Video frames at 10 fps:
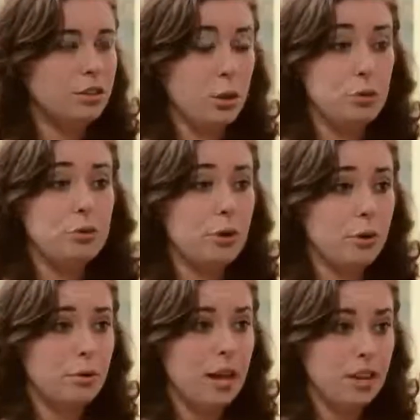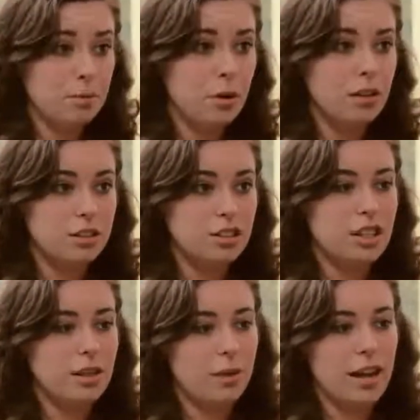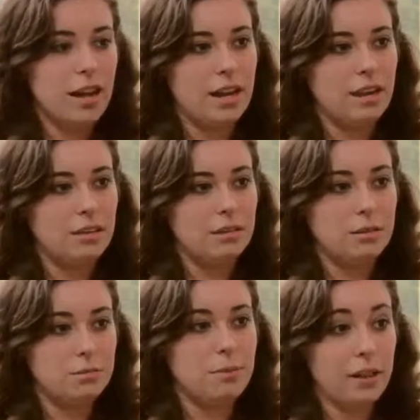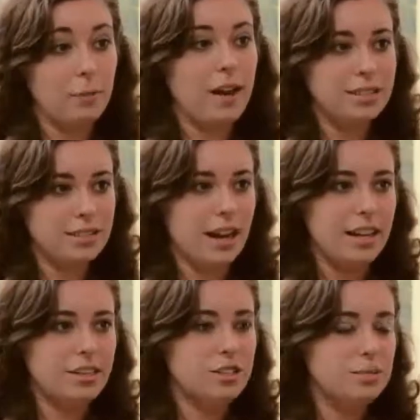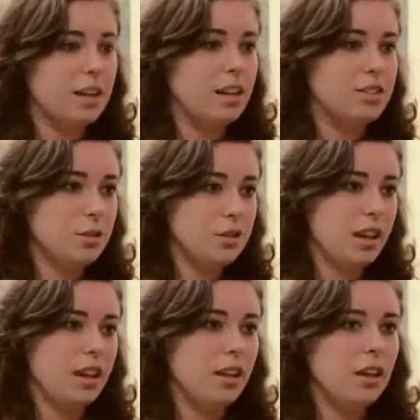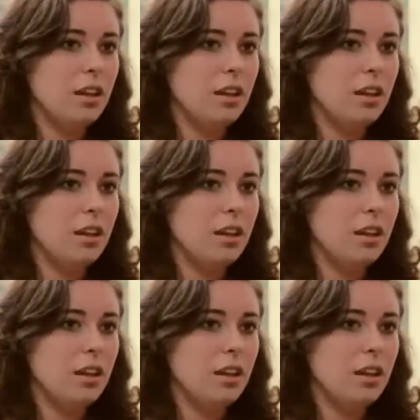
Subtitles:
don't throw anthropology away by the wayside just because you think,